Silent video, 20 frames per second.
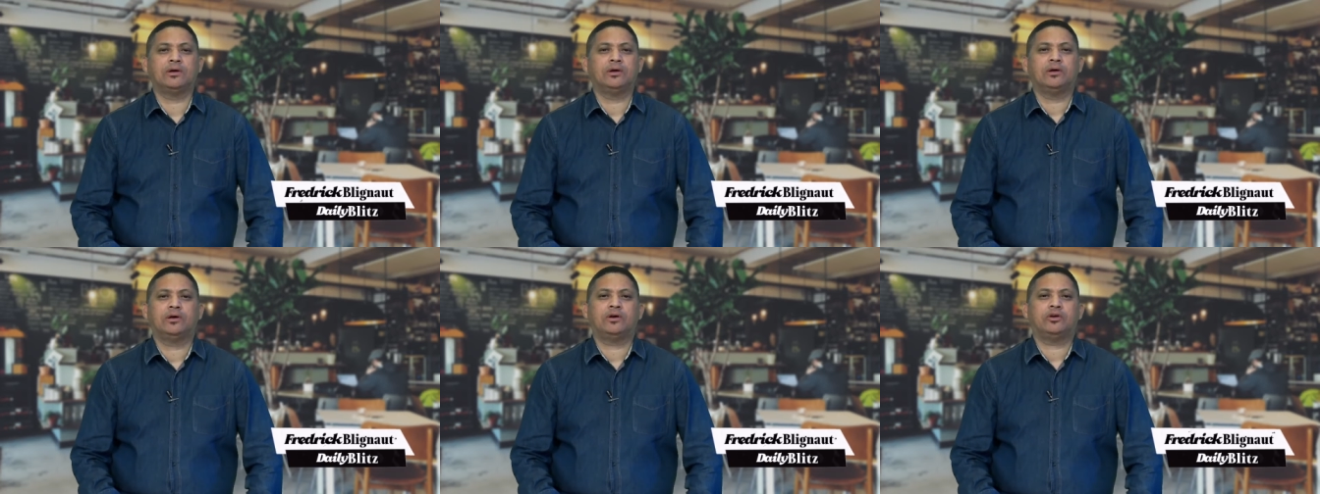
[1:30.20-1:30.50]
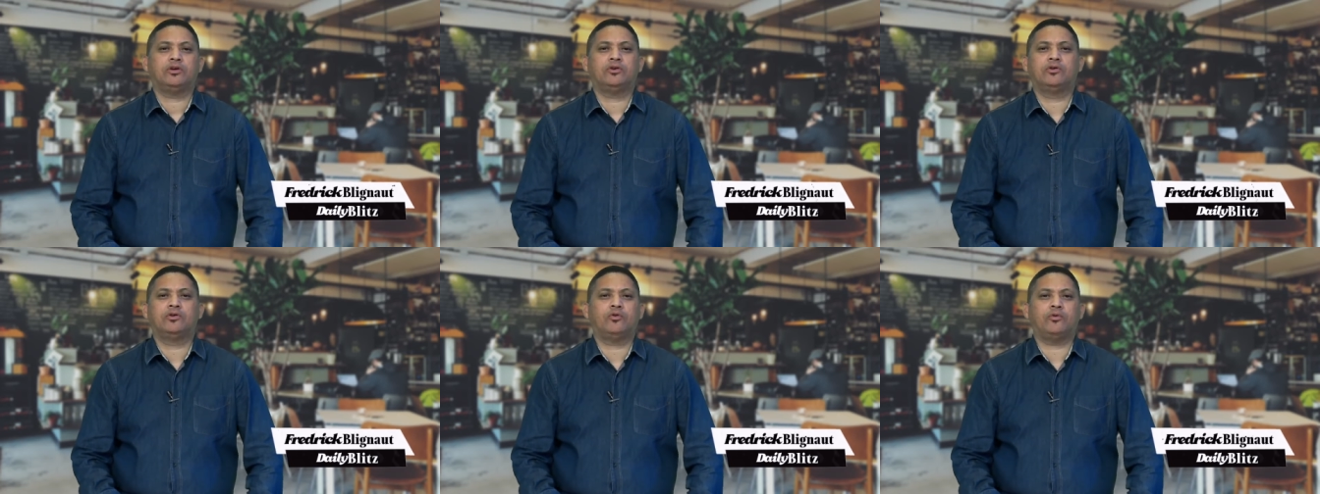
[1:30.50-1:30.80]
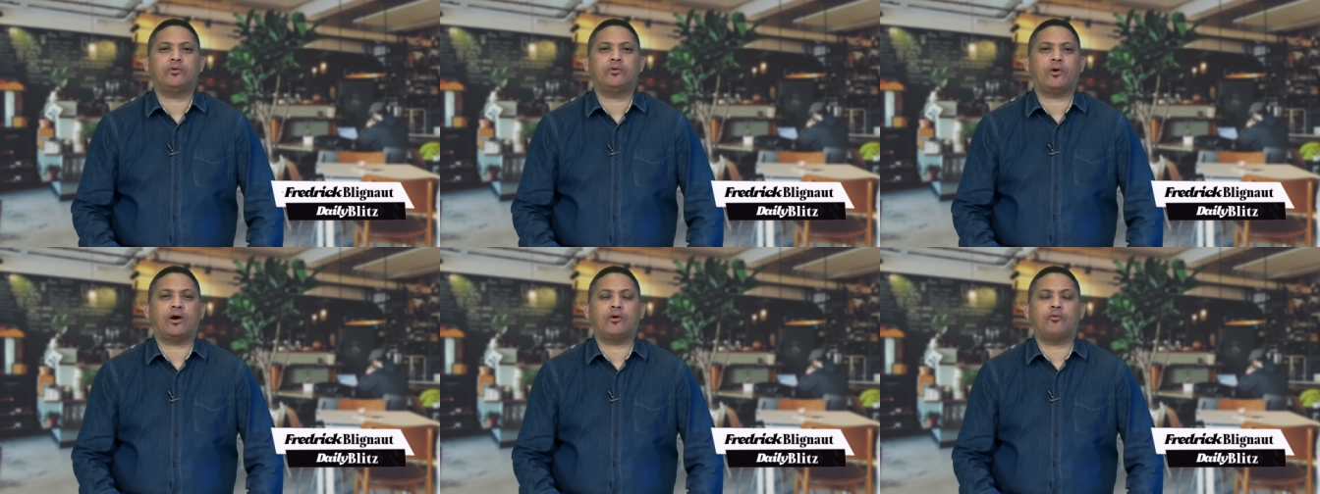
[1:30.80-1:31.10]
you
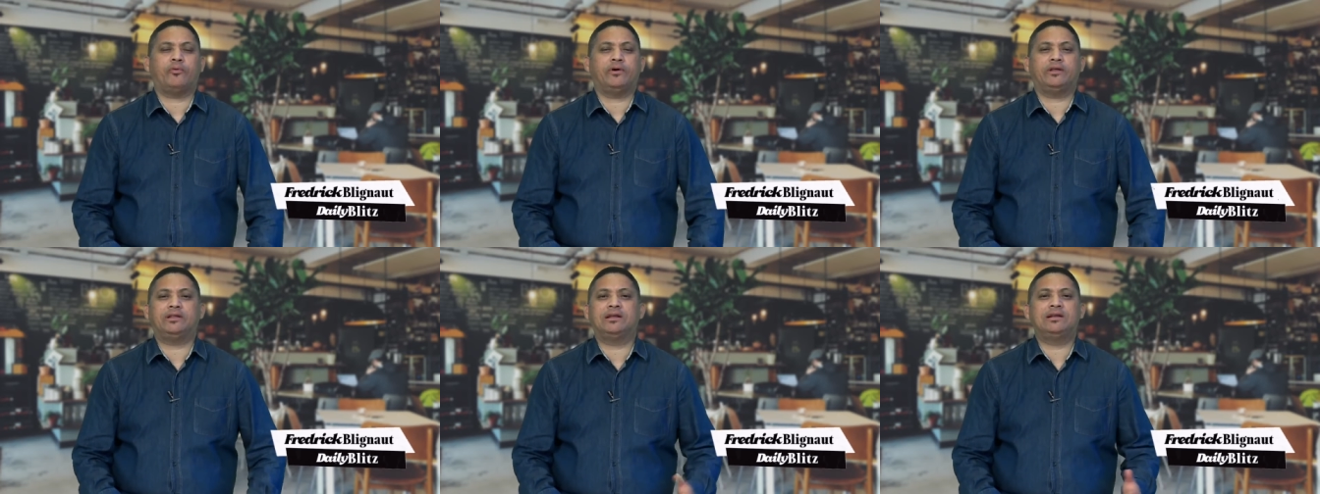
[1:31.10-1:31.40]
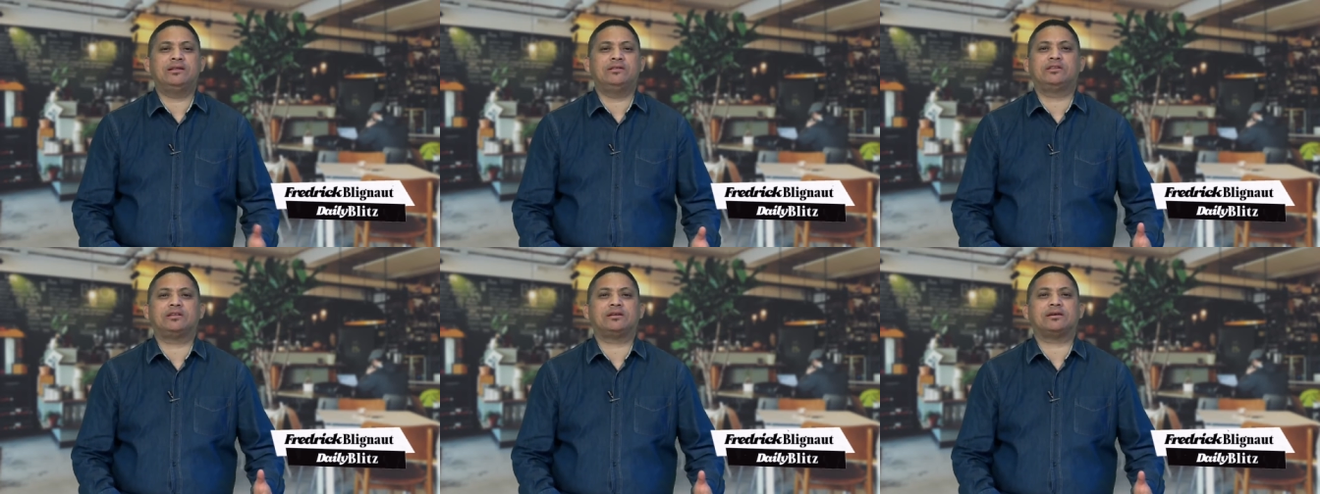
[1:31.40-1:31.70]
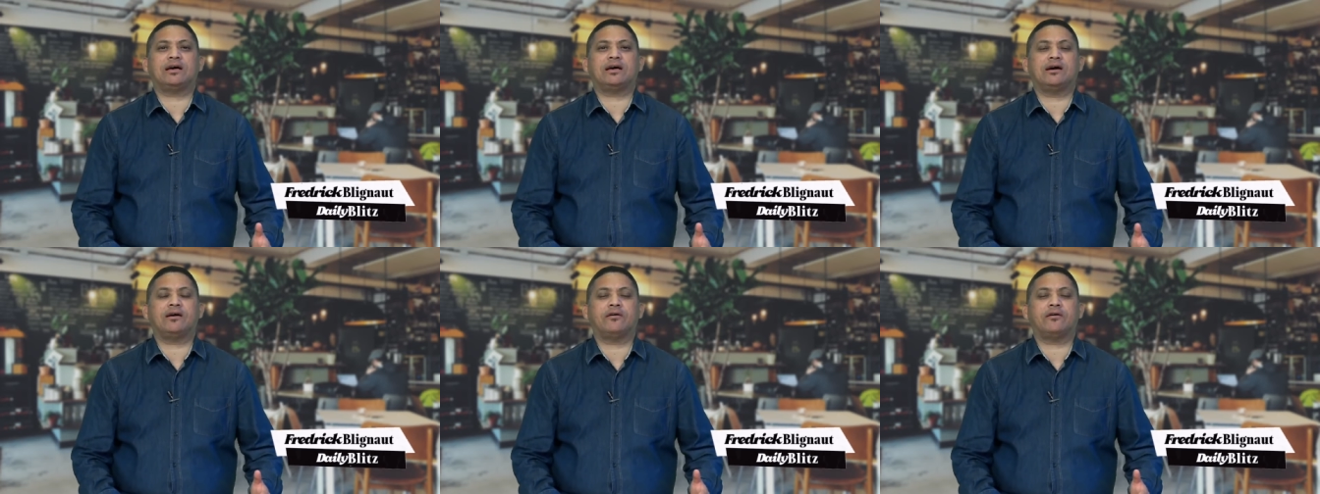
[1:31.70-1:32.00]
know, we didn't
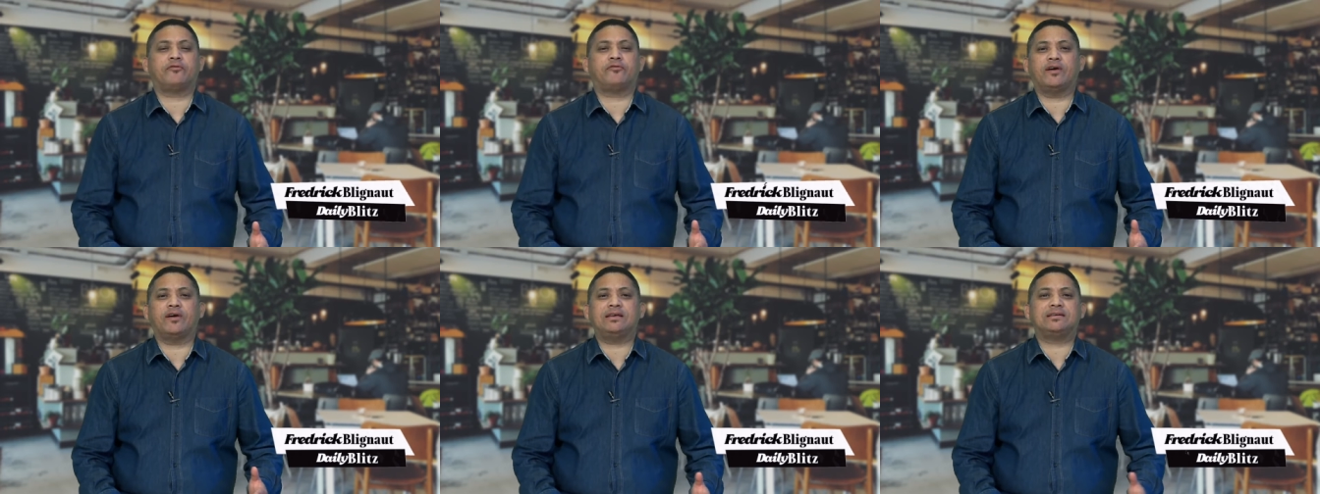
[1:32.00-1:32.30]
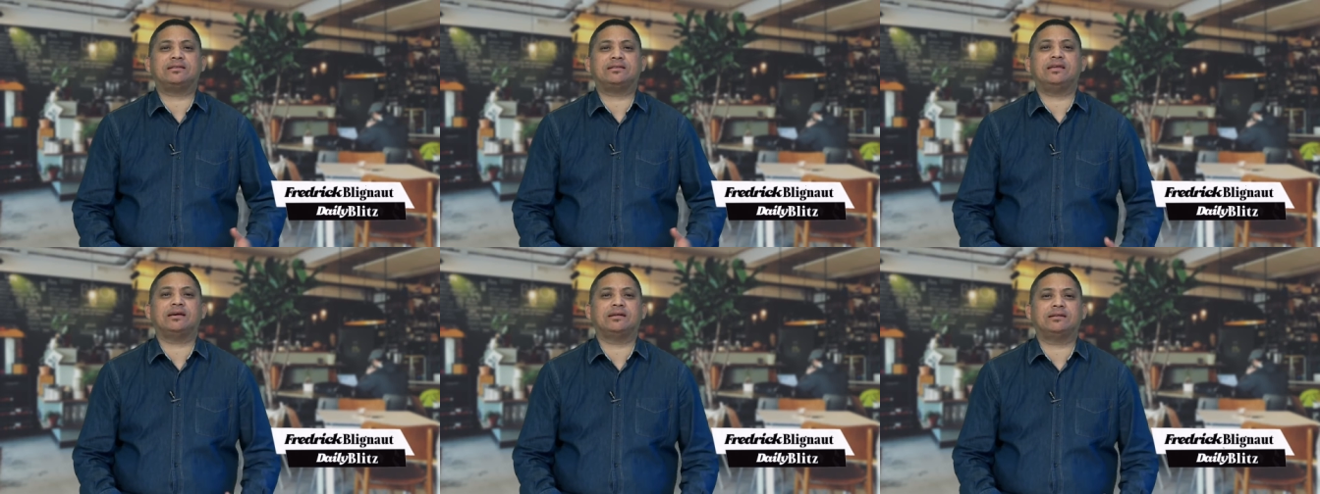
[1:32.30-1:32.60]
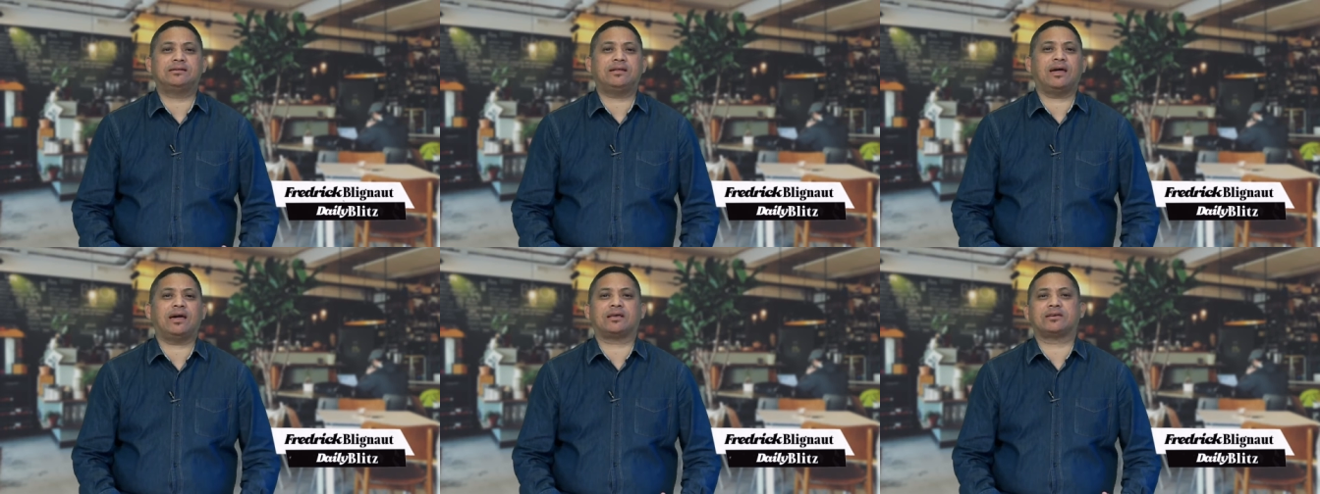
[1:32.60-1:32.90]
uh, face the
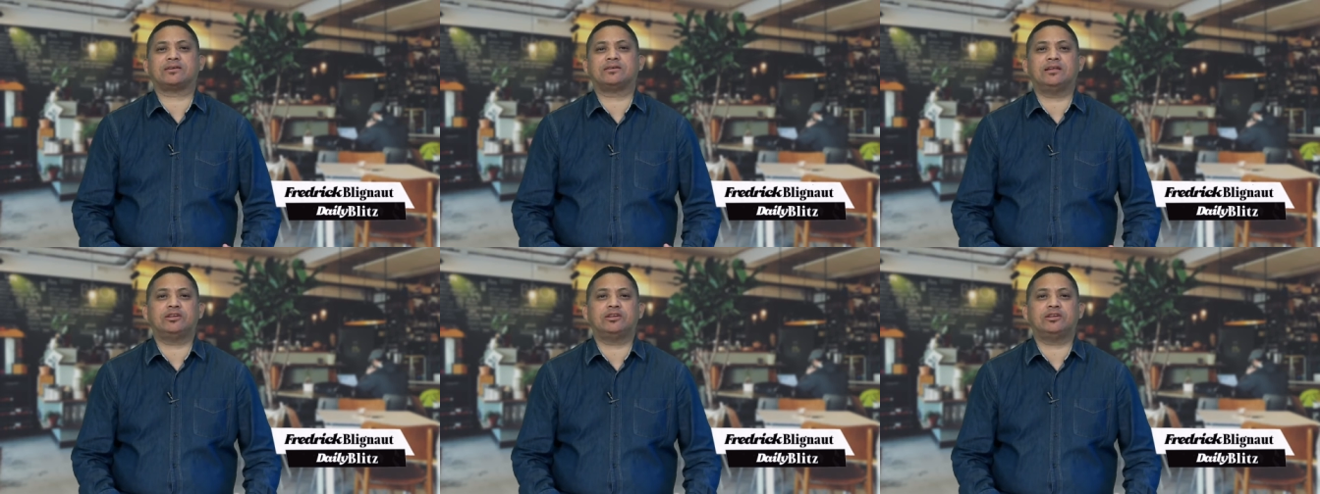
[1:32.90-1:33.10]
attacks